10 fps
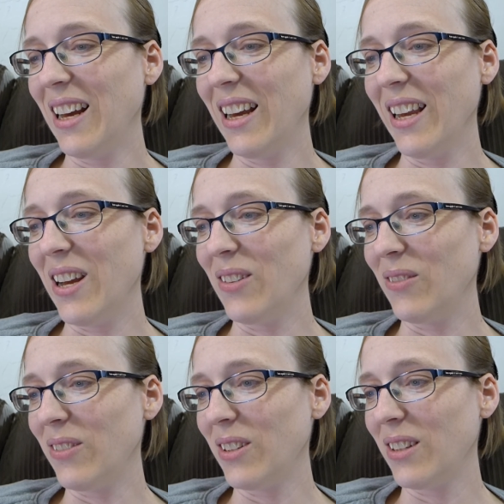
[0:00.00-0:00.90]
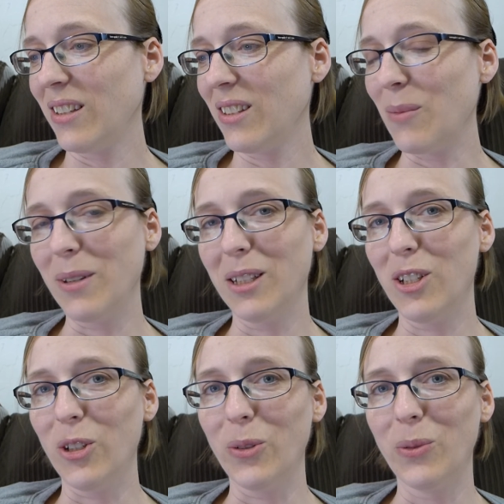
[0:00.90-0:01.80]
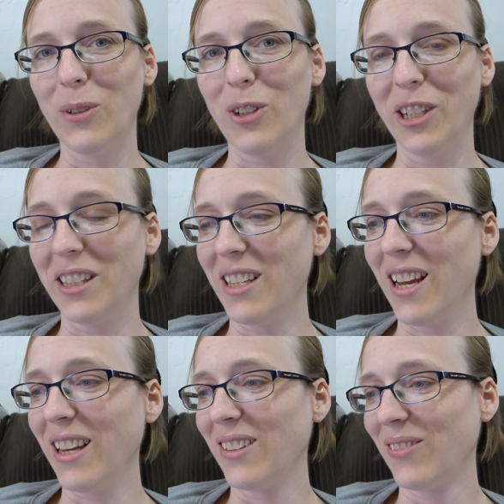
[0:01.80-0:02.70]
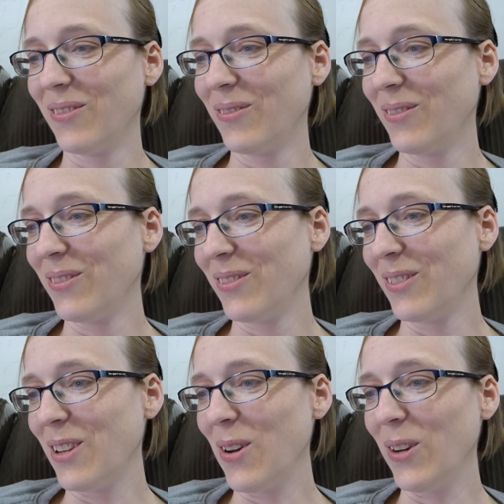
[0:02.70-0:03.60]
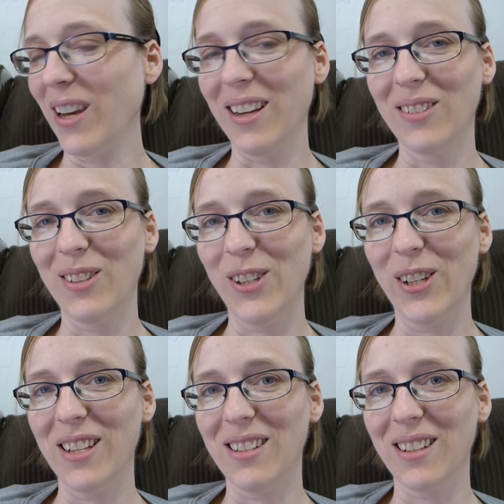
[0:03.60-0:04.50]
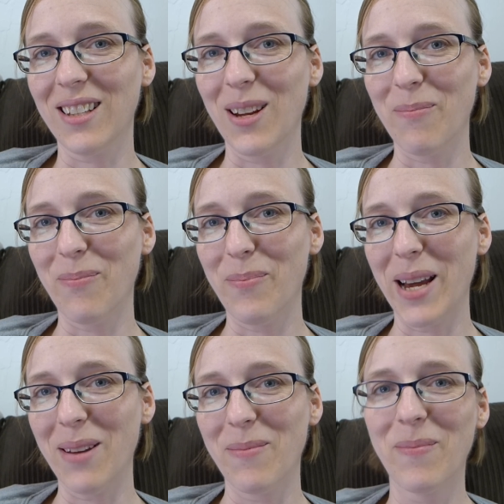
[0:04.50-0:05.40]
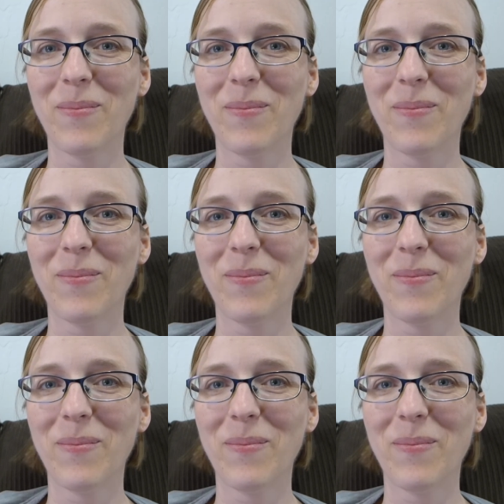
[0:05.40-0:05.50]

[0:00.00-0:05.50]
I have something to do during the day. Okay, see you guys next time. Bye.